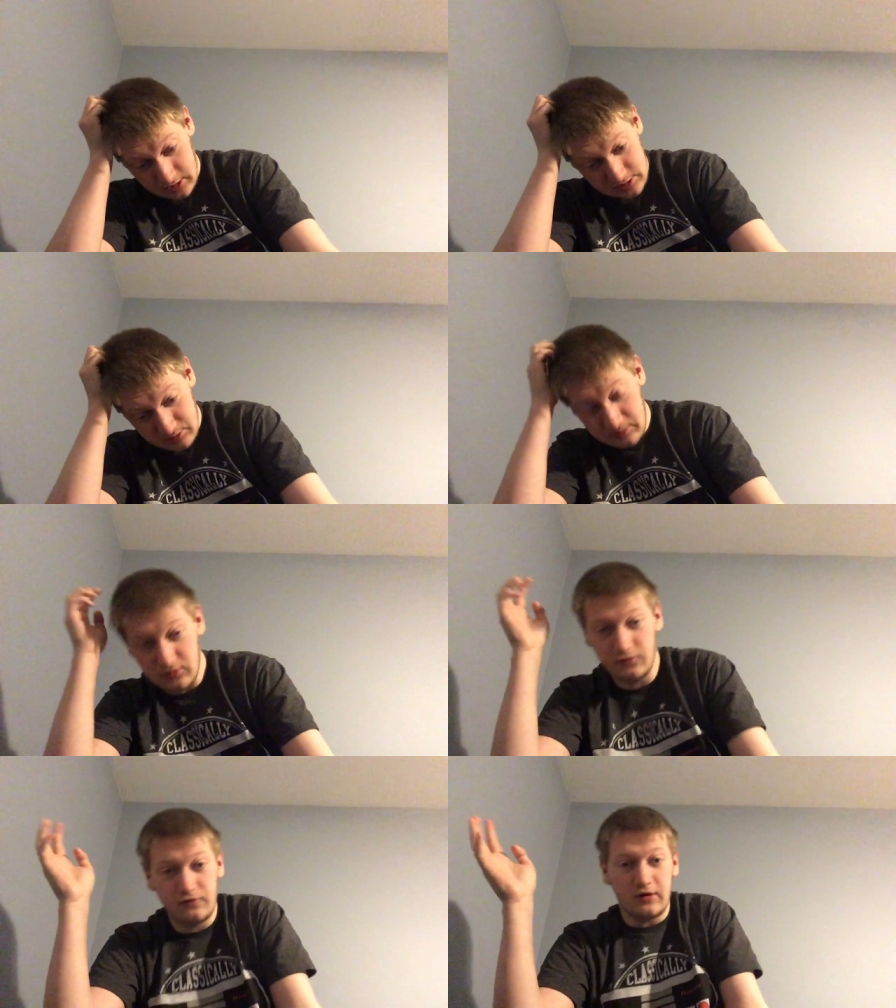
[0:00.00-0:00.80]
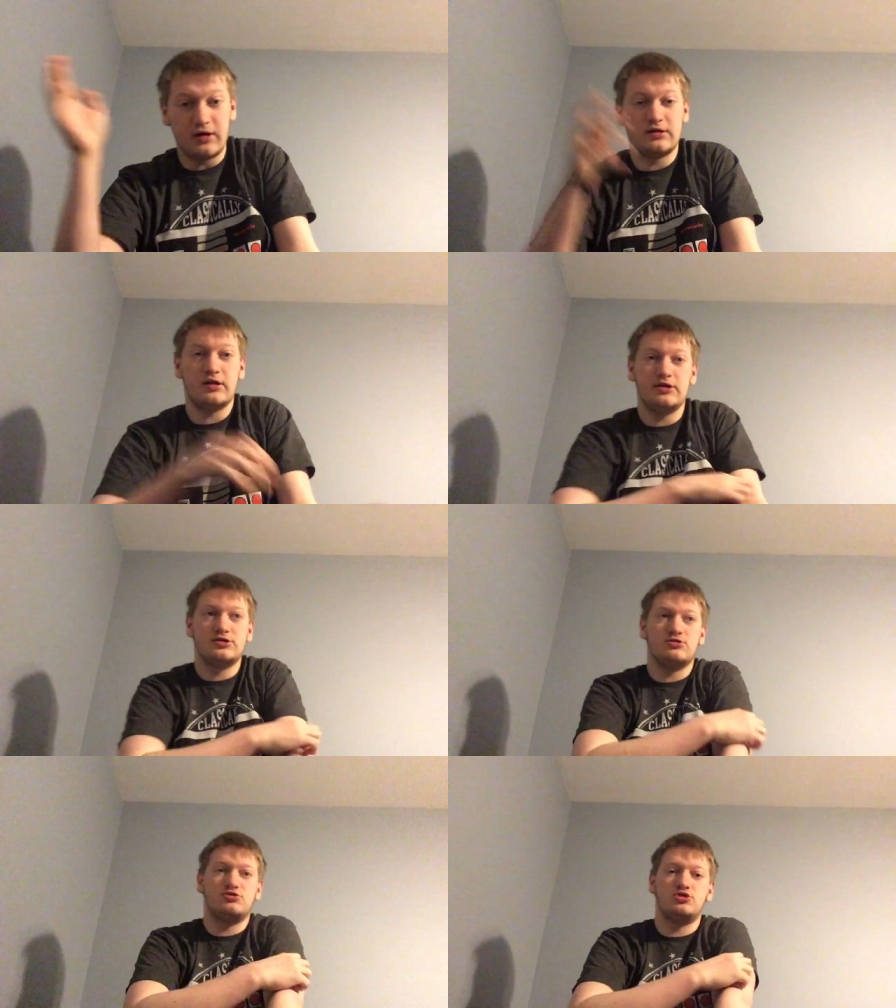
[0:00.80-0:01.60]
because people have gotten like
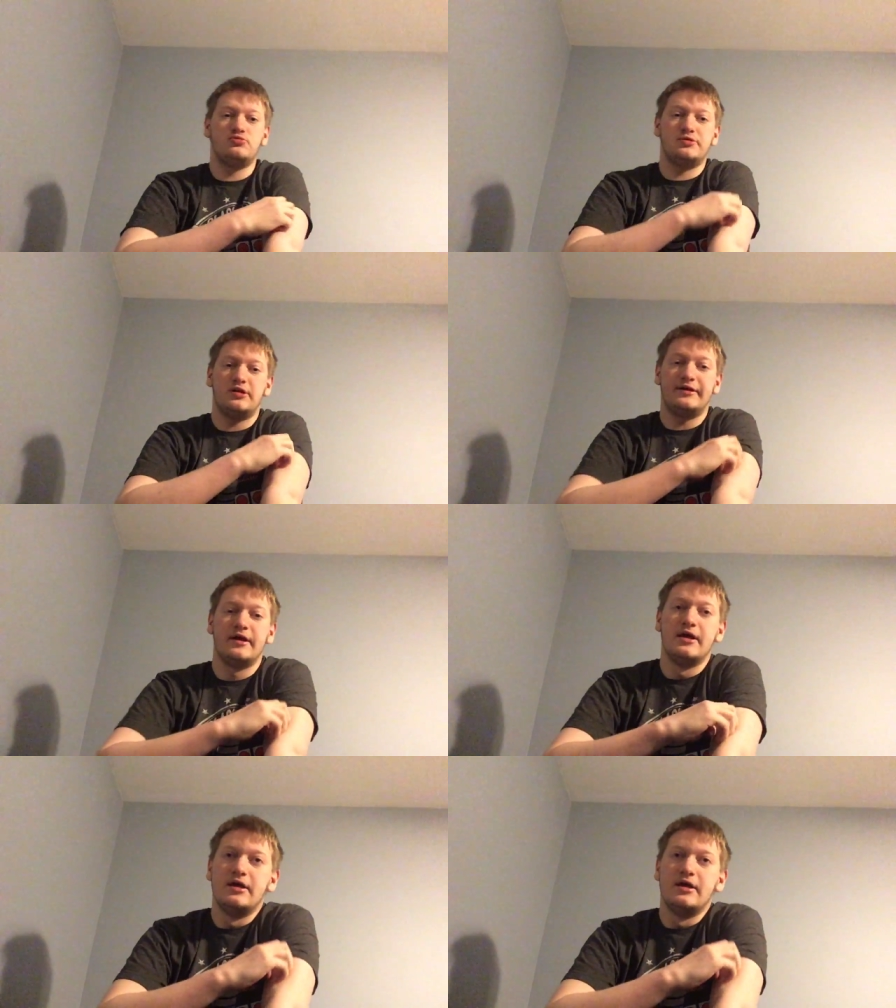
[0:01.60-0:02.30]
so stupid. Like,